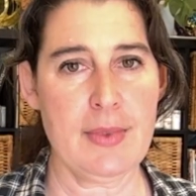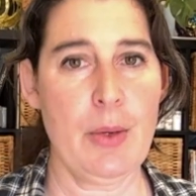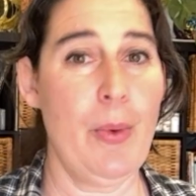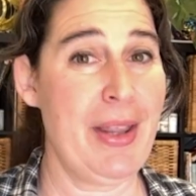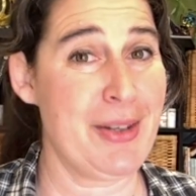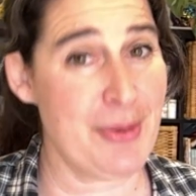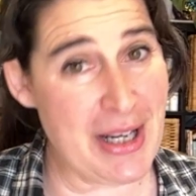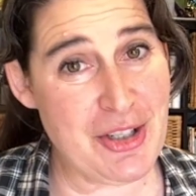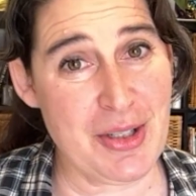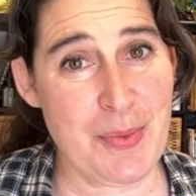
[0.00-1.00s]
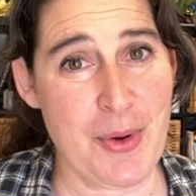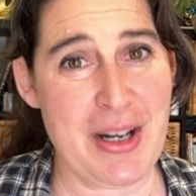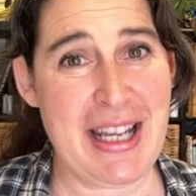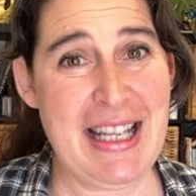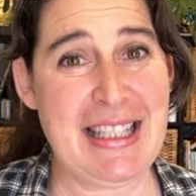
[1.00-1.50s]
While the directions ward
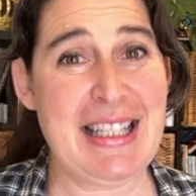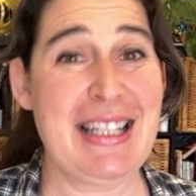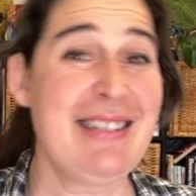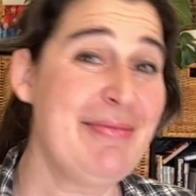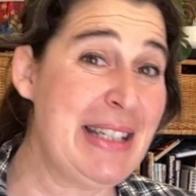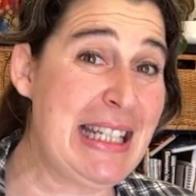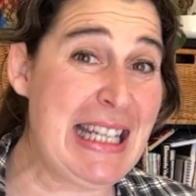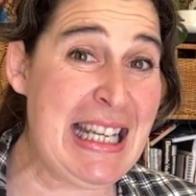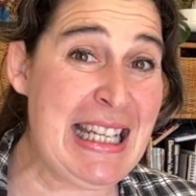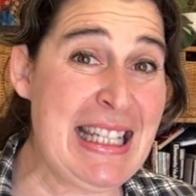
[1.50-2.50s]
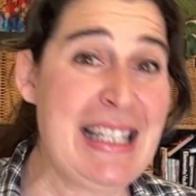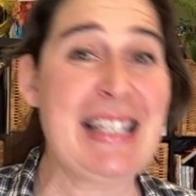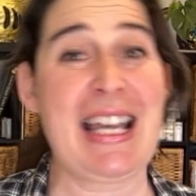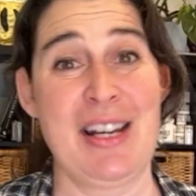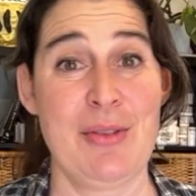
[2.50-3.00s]
against it, it is
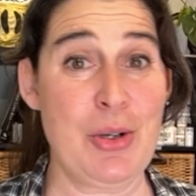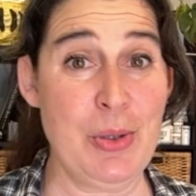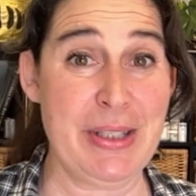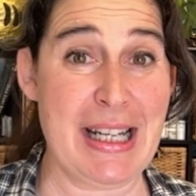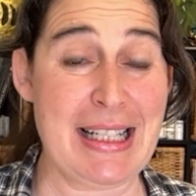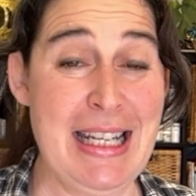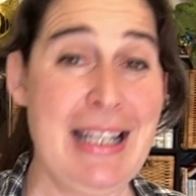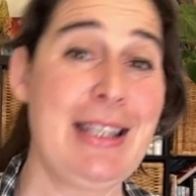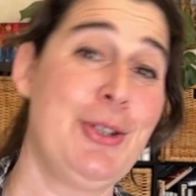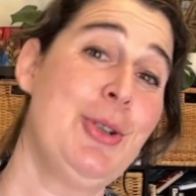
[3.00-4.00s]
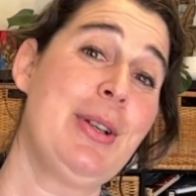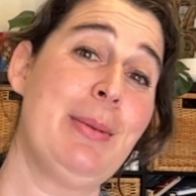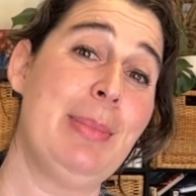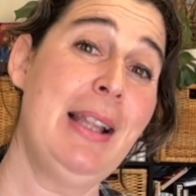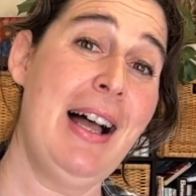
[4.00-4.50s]
kind of a cool technique that you can
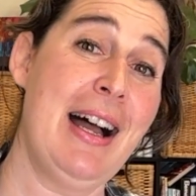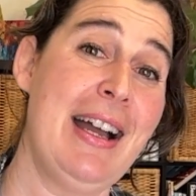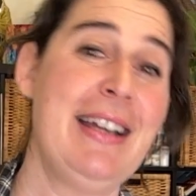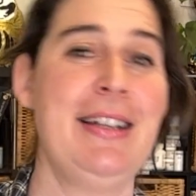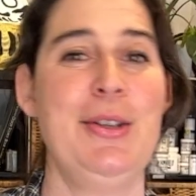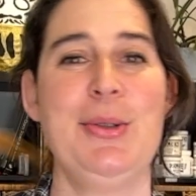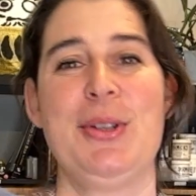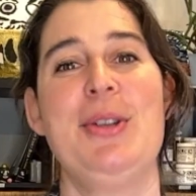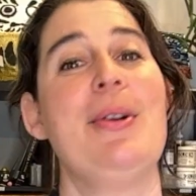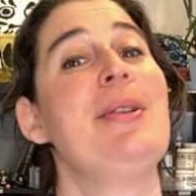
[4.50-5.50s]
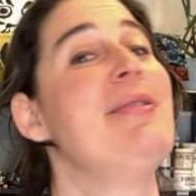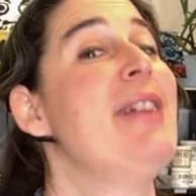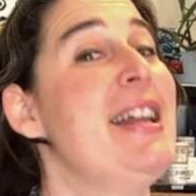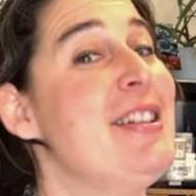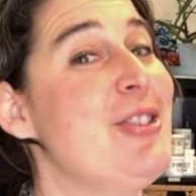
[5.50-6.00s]
apply and use to your own
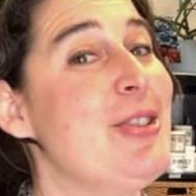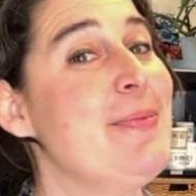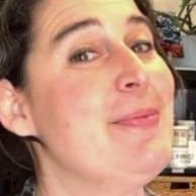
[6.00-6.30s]
advantage.